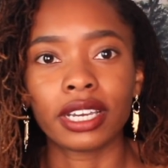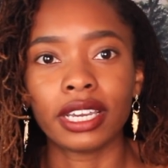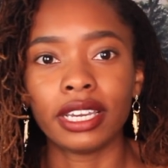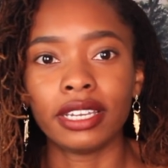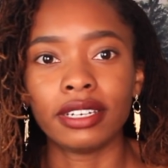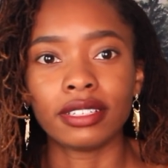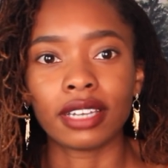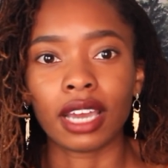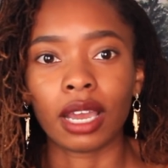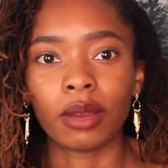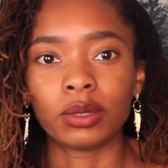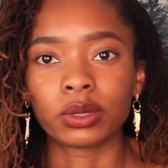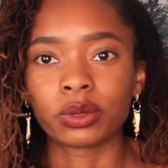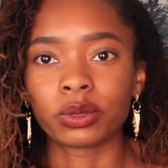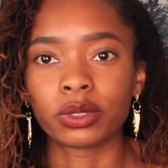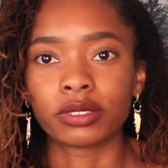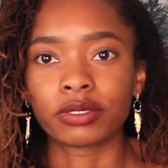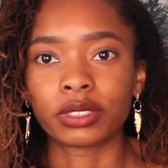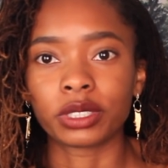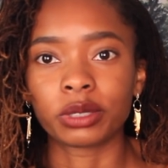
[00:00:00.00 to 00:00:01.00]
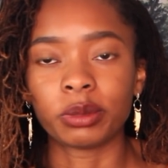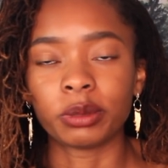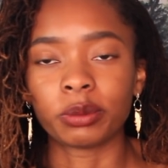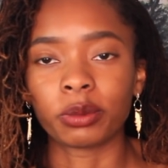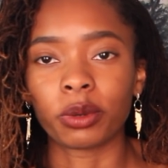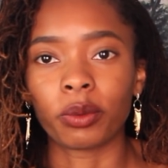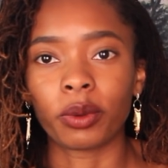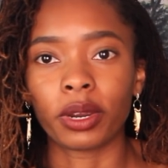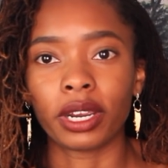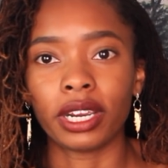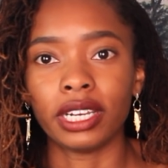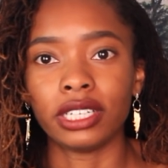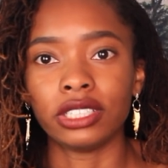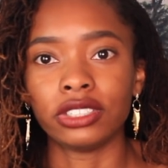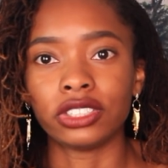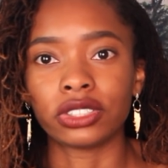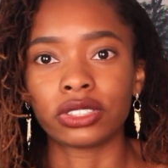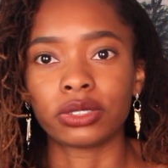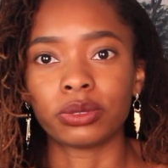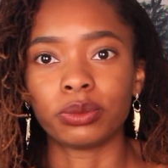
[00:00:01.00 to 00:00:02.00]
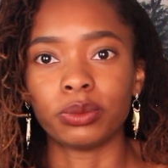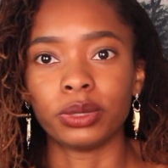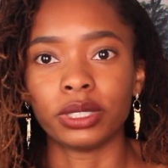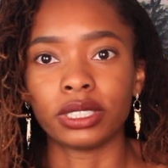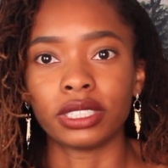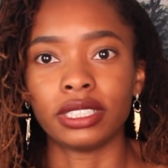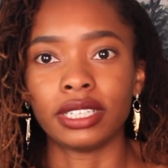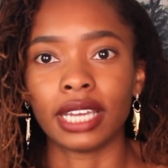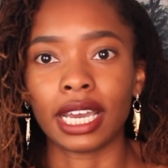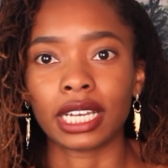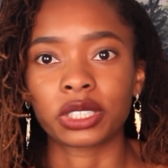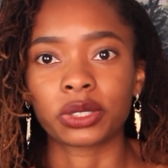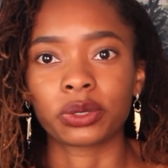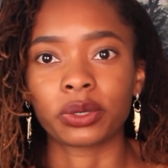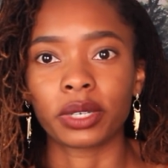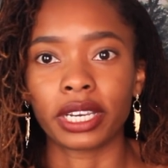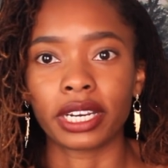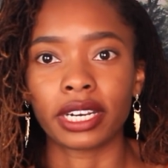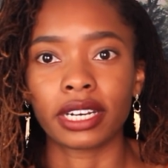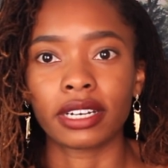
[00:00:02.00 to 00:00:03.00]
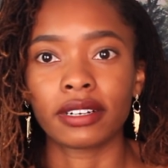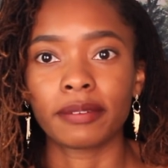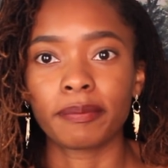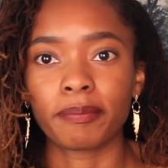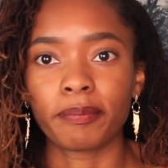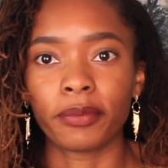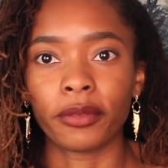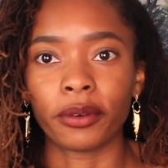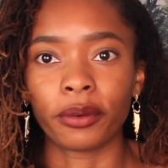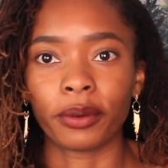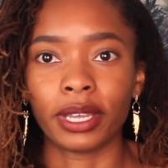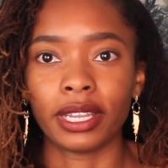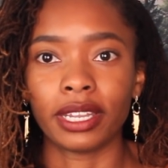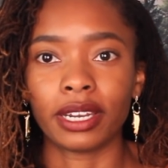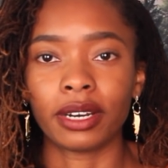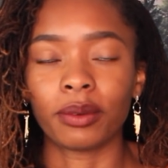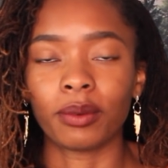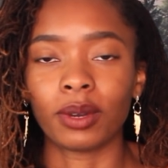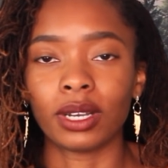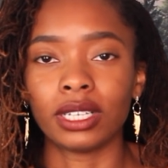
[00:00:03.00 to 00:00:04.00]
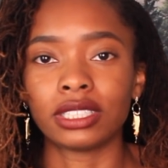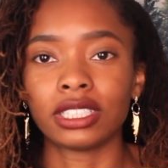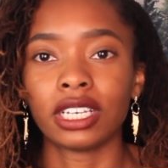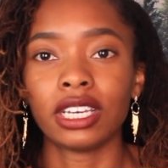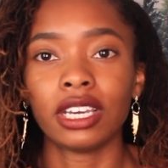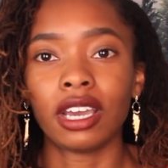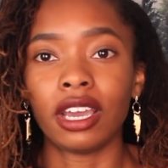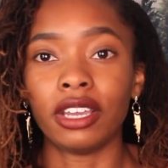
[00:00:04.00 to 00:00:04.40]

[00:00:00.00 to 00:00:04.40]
and I was one of the first people wearing just really natural hair the way that it was.